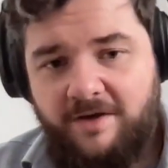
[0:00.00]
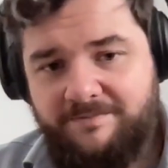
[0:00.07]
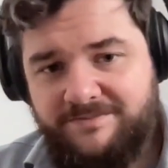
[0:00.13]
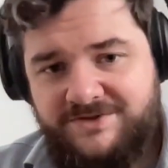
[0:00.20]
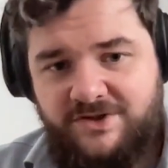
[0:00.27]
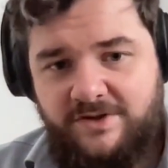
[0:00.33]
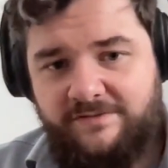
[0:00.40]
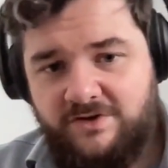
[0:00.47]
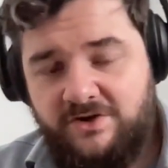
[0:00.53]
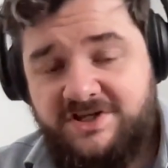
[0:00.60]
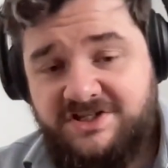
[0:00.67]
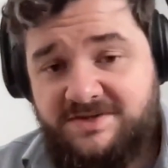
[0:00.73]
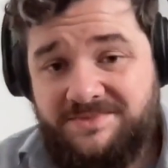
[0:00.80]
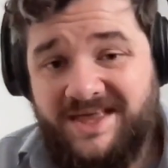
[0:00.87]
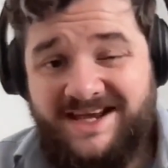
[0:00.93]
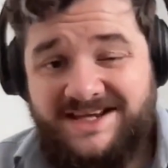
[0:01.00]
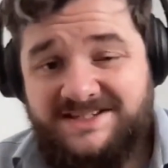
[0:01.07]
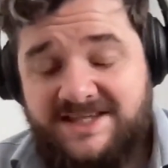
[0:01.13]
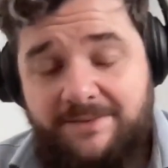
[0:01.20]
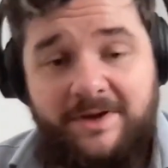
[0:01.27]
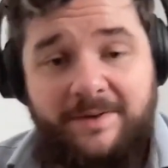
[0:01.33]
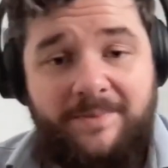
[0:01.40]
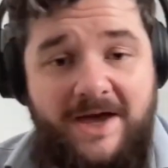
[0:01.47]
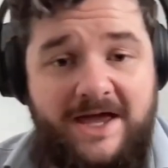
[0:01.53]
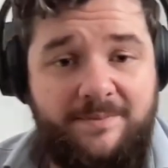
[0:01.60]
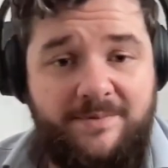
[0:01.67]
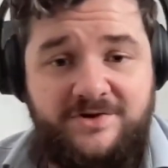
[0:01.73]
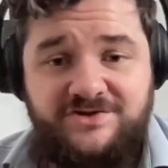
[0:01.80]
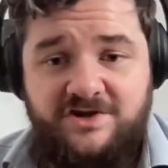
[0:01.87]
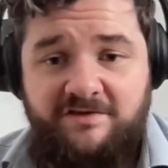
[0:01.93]
so if you look at some of the academic
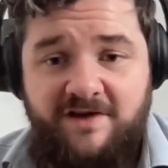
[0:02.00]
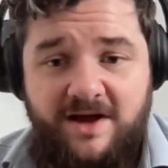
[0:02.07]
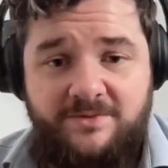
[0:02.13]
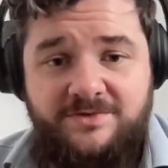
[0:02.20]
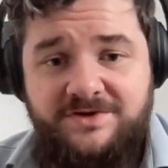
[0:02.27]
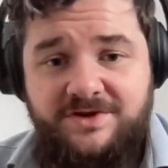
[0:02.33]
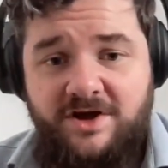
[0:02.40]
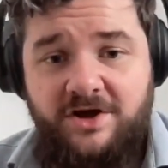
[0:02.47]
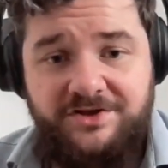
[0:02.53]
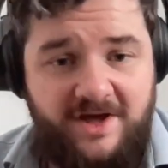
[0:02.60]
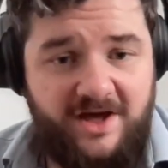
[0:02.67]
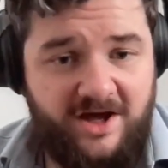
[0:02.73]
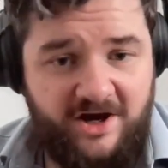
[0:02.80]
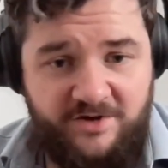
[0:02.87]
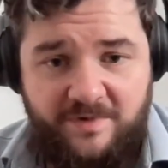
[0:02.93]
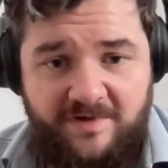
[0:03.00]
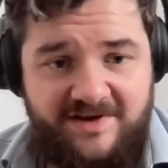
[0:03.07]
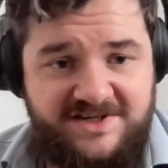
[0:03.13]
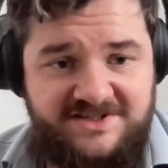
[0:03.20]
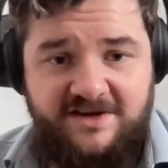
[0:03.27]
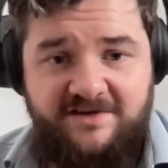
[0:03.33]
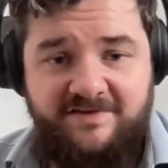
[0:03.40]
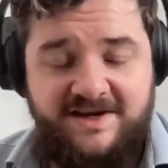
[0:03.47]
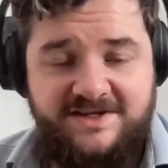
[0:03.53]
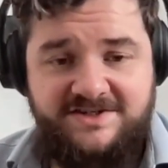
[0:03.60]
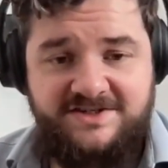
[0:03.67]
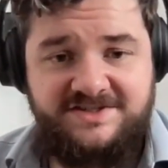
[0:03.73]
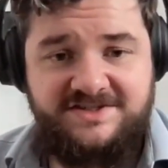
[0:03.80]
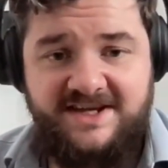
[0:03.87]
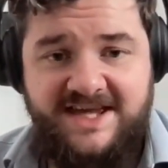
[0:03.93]
papers around other hardware
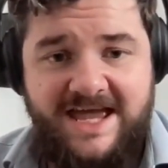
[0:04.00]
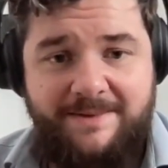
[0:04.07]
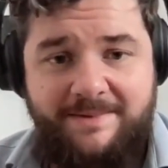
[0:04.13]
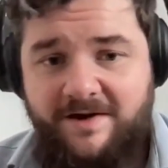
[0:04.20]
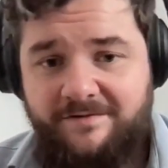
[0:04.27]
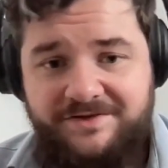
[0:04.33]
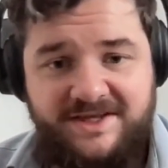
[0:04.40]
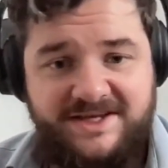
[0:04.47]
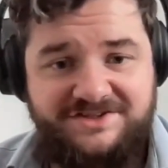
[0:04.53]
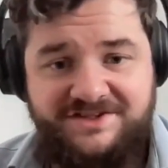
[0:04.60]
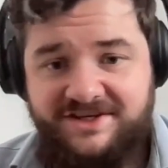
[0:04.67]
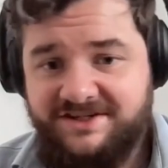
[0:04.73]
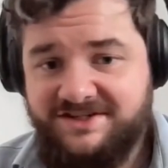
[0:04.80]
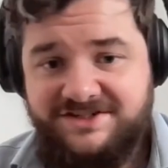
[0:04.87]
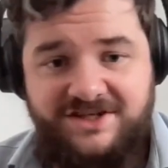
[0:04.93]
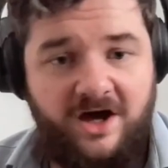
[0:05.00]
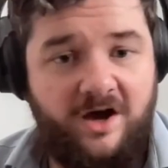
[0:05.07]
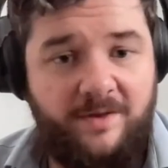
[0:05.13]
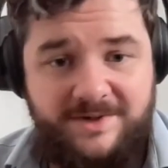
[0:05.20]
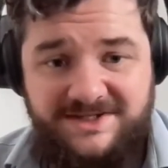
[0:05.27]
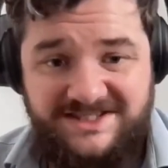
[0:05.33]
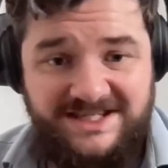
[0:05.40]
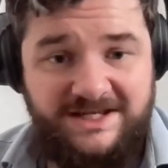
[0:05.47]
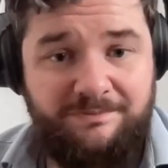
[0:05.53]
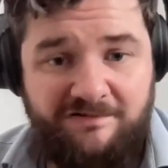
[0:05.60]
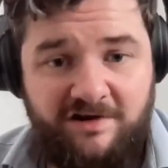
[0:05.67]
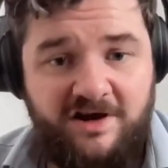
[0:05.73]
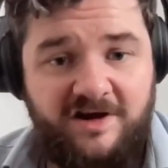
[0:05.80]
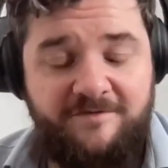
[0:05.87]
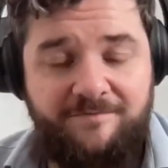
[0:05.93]
accelerators that came out, things like the DARPA
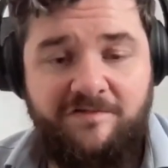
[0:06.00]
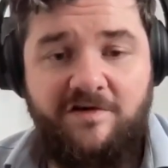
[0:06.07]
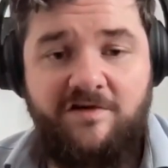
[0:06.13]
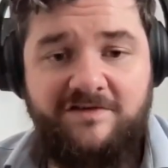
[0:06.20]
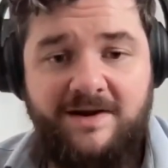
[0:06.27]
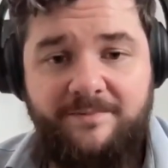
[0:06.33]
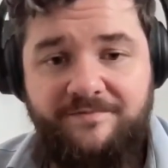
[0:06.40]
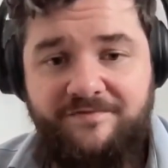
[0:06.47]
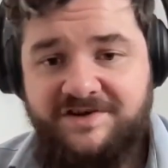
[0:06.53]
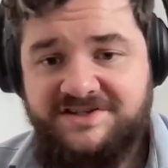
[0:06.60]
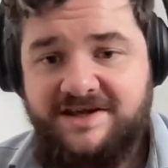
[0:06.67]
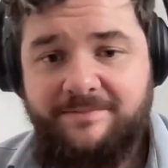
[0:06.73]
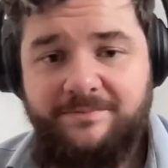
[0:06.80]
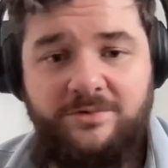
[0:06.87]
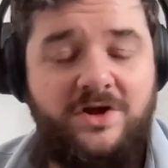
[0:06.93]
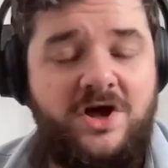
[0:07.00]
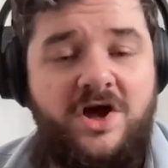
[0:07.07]
DPRIVE program, for example,